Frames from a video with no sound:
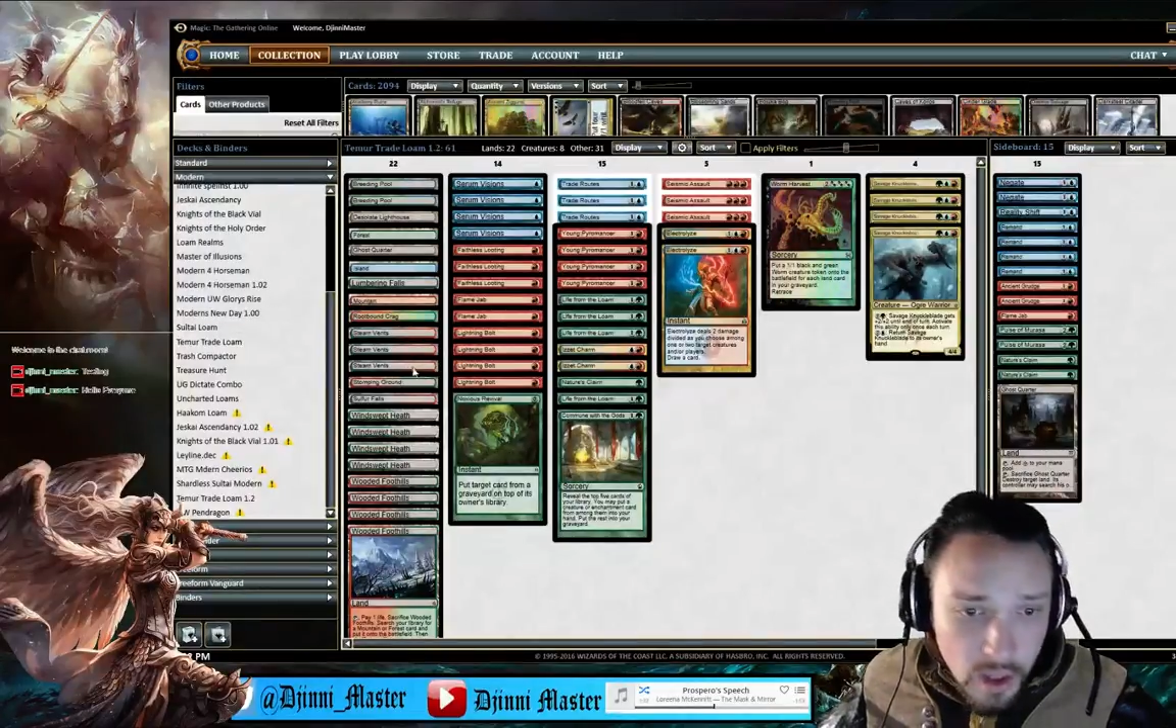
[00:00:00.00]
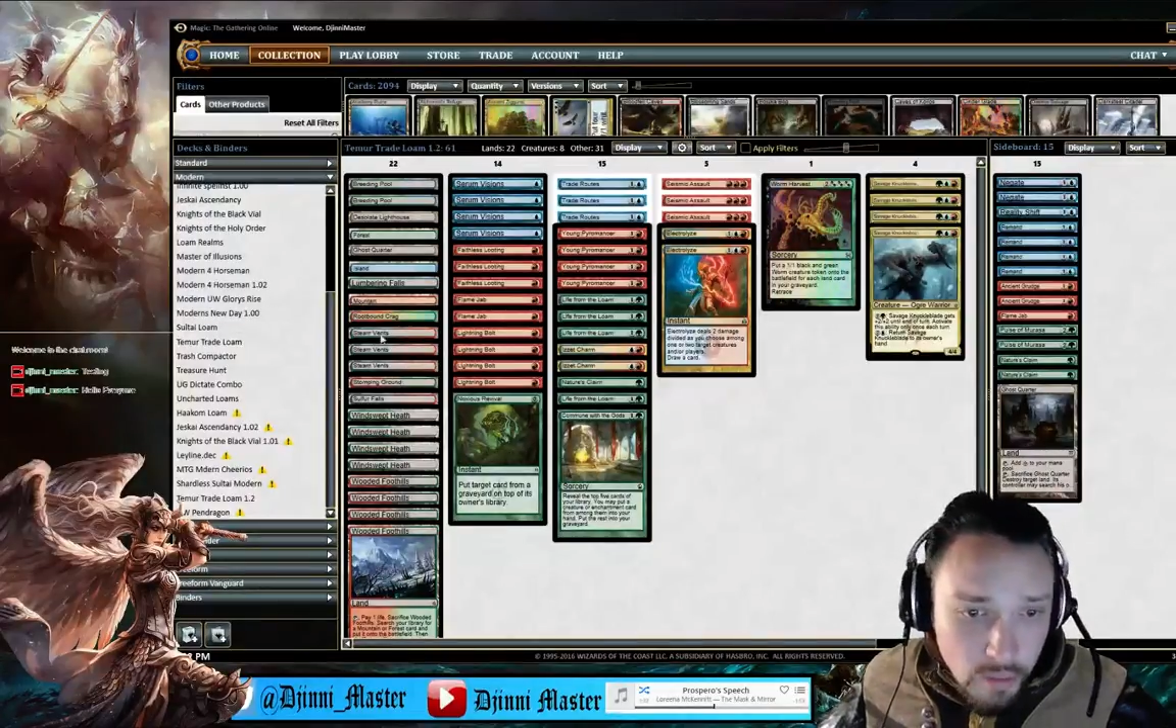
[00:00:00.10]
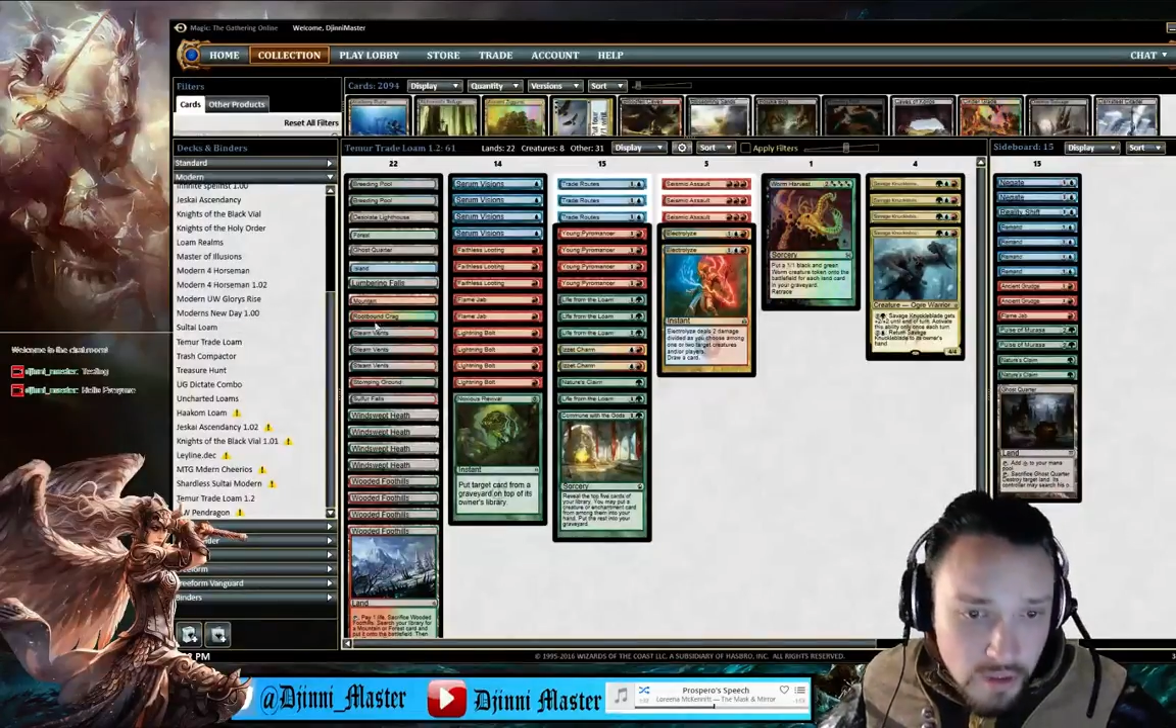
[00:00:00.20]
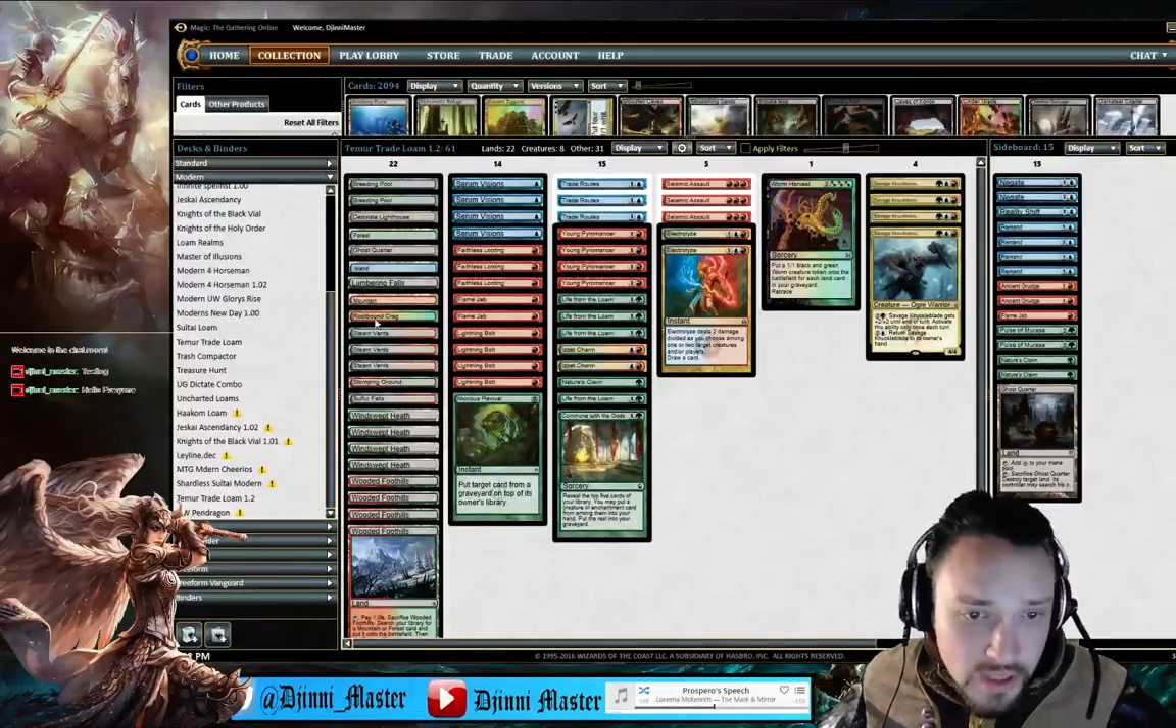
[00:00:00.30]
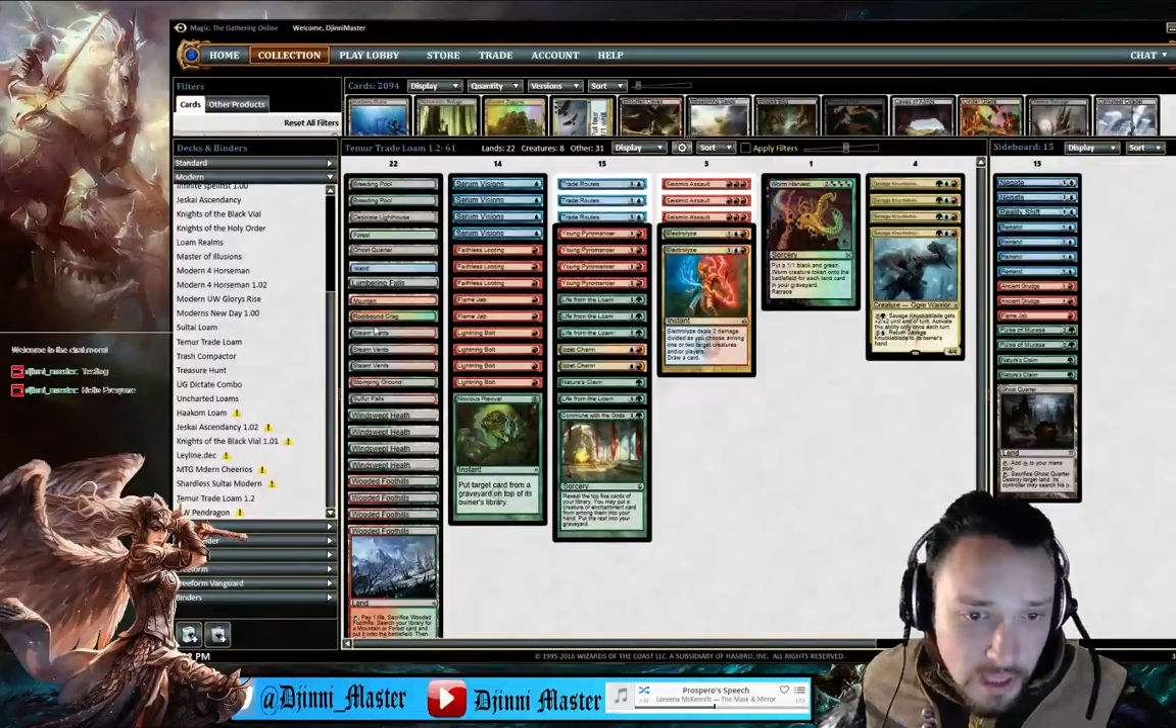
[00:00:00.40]

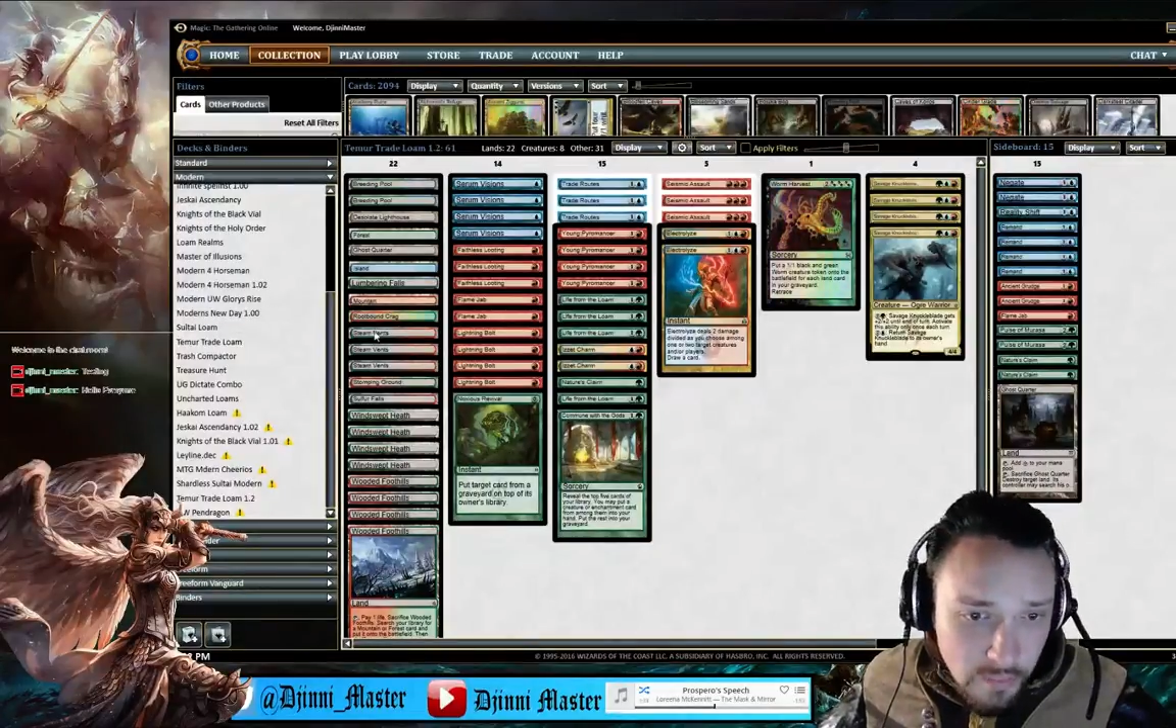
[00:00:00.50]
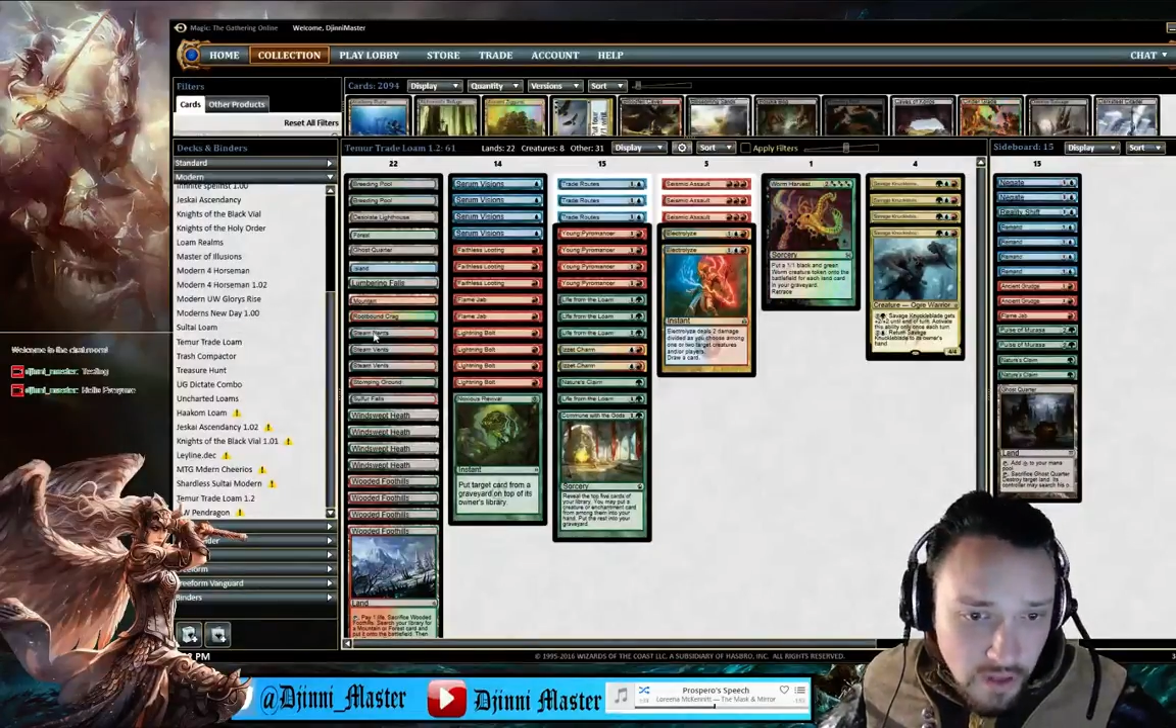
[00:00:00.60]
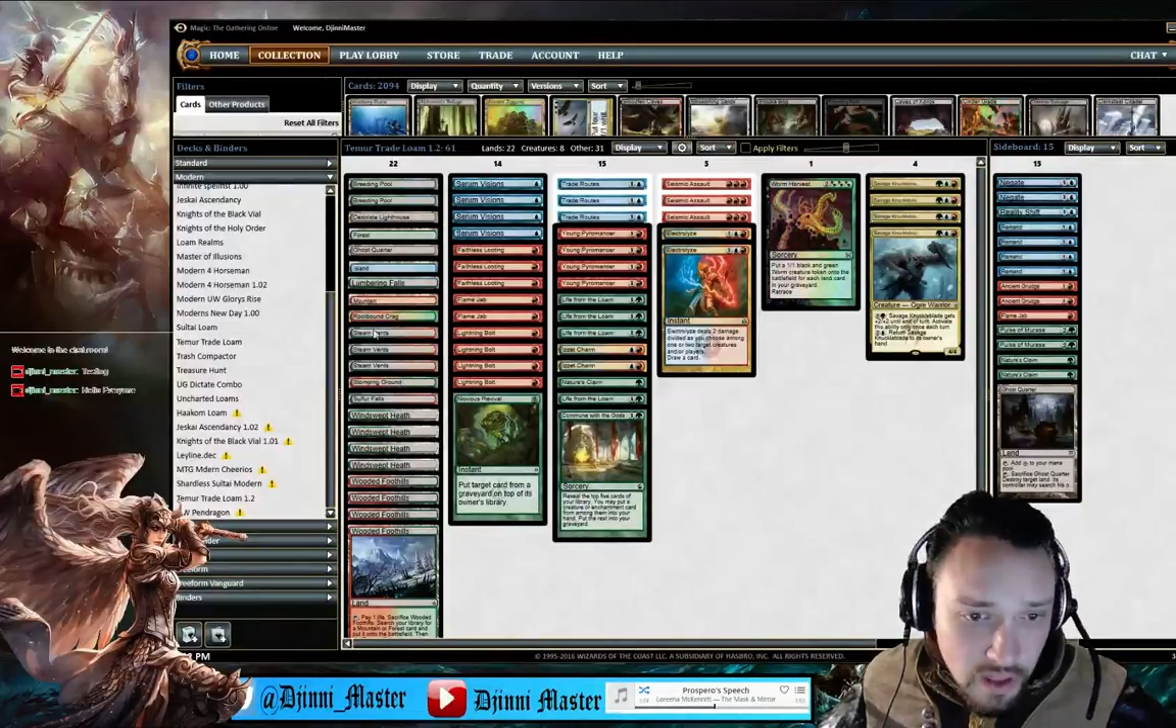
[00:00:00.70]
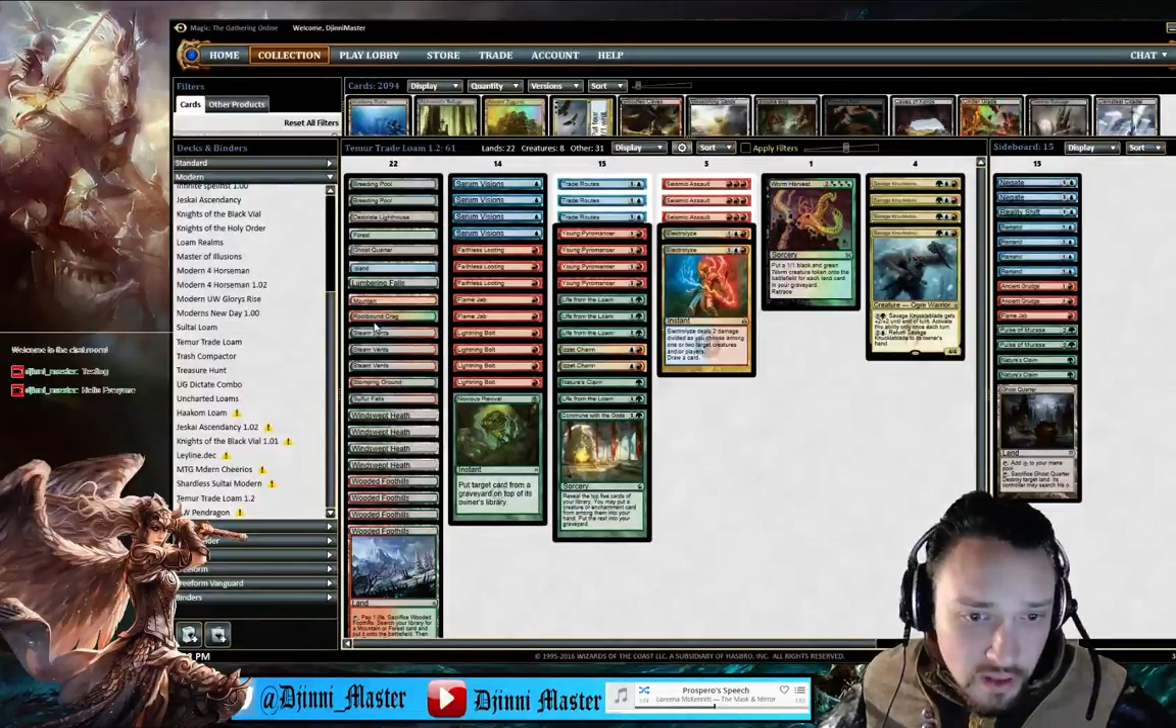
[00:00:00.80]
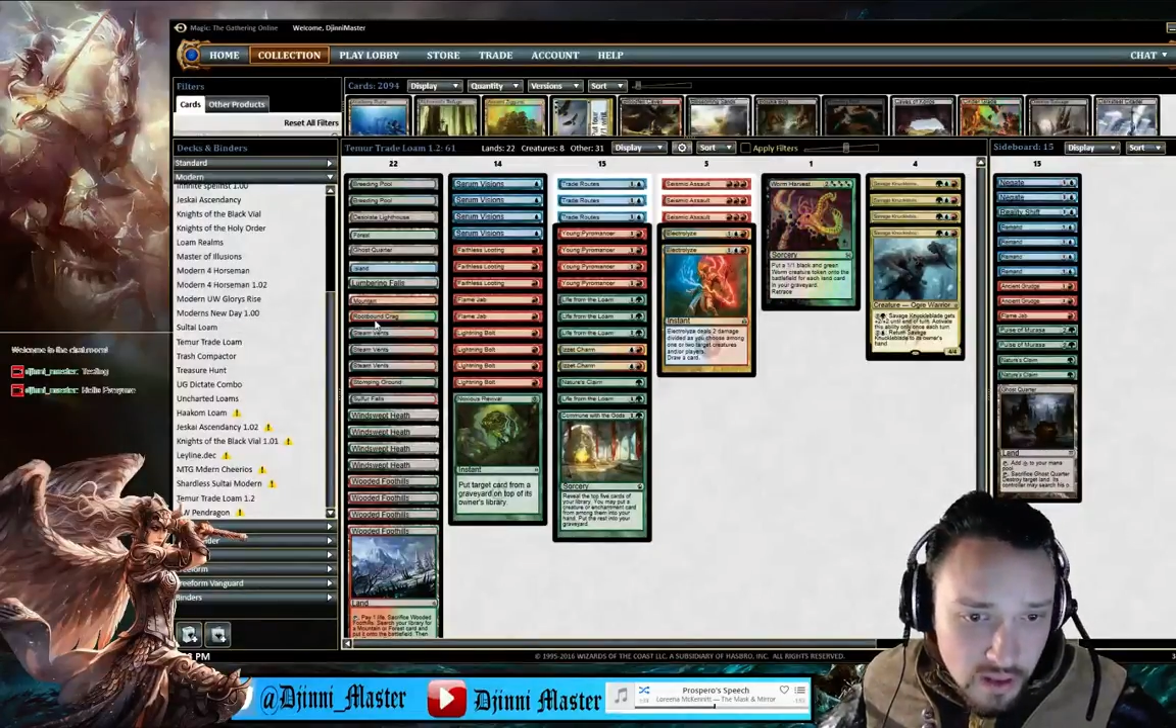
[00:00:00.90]
3 Steam
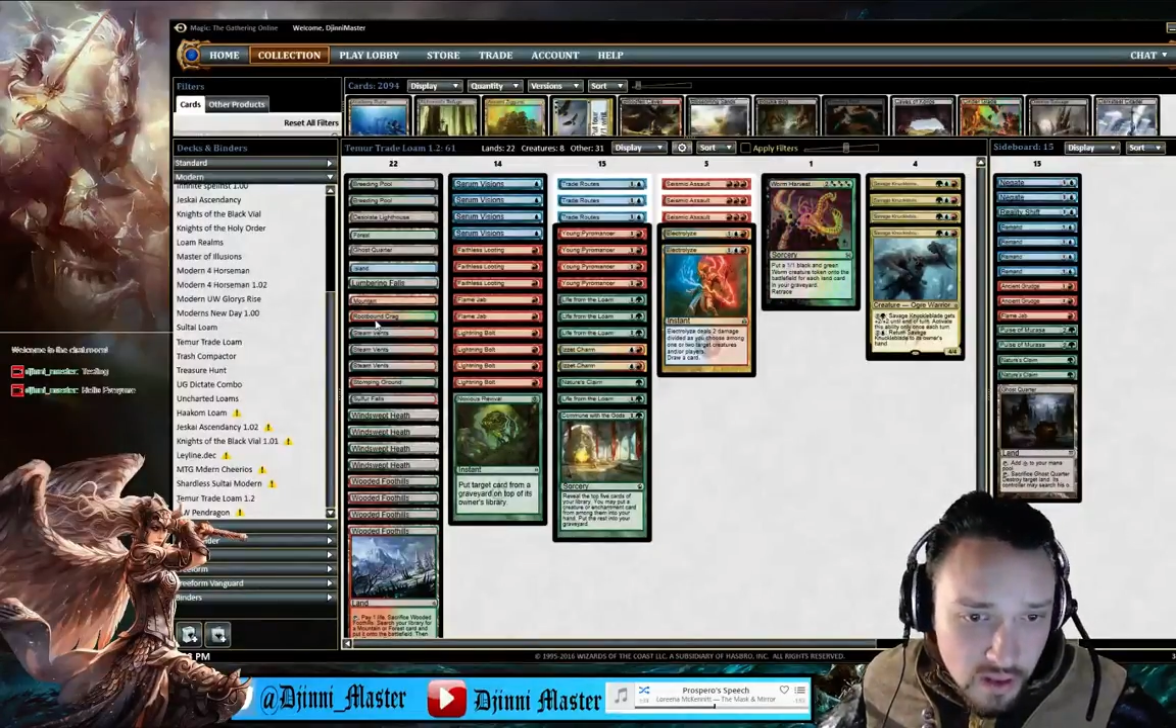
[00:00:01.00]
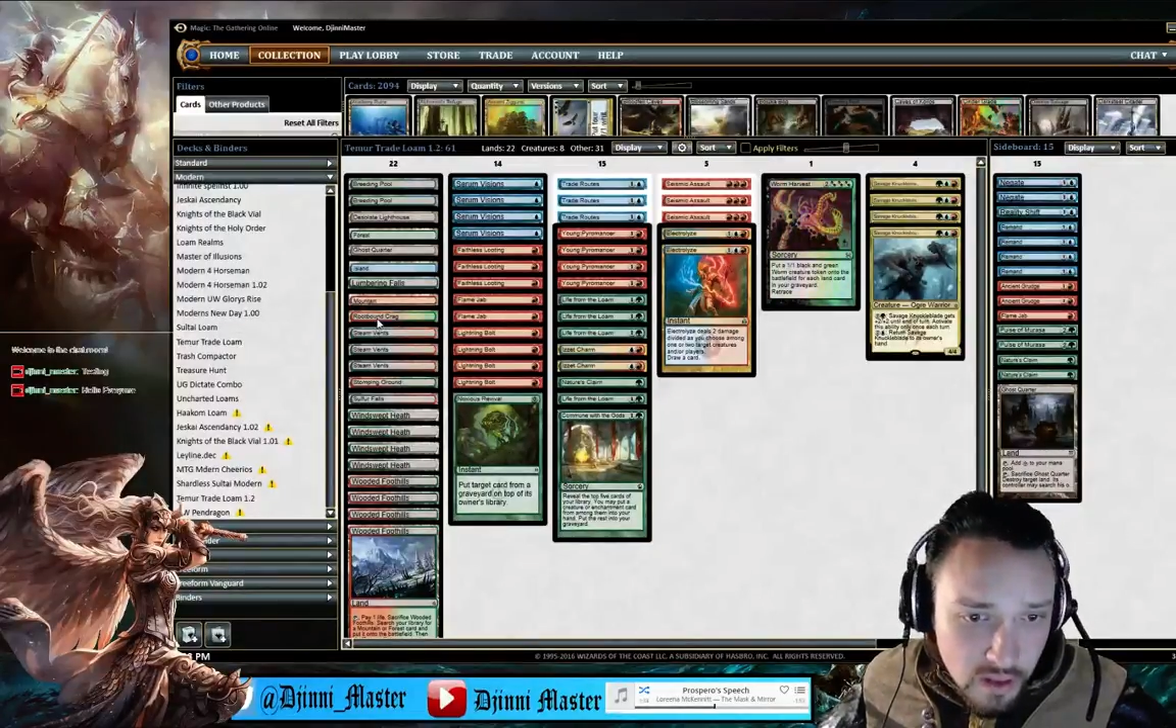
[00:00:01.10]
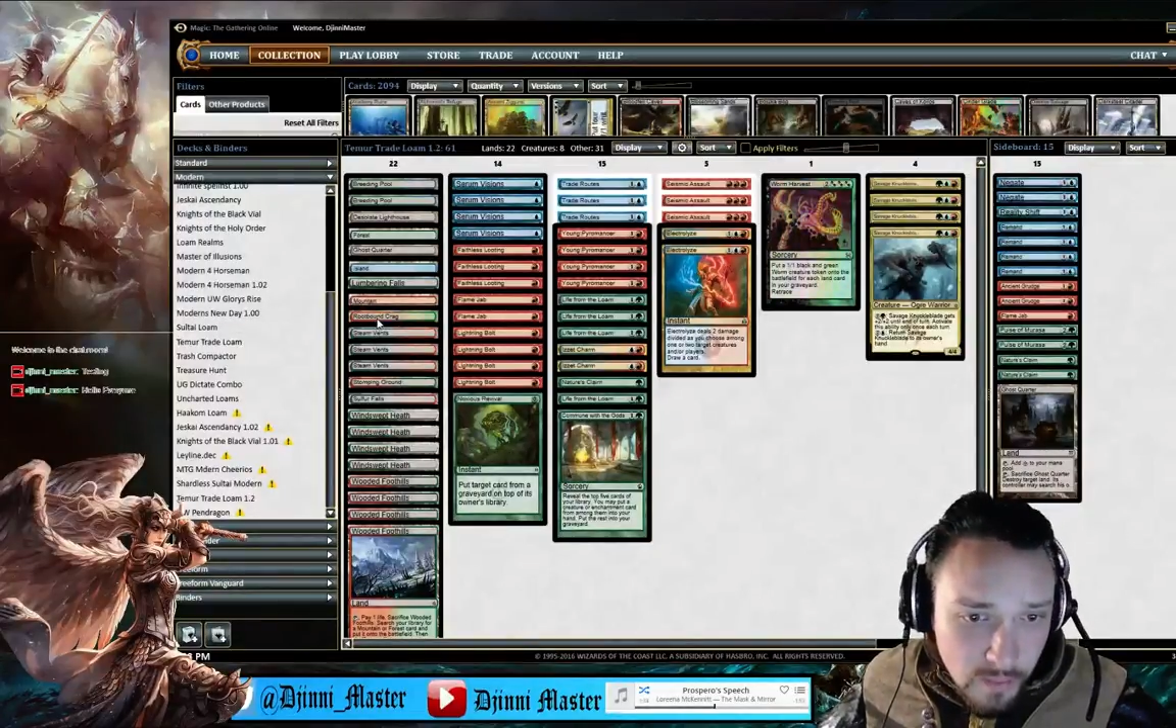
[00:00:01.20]
Vents,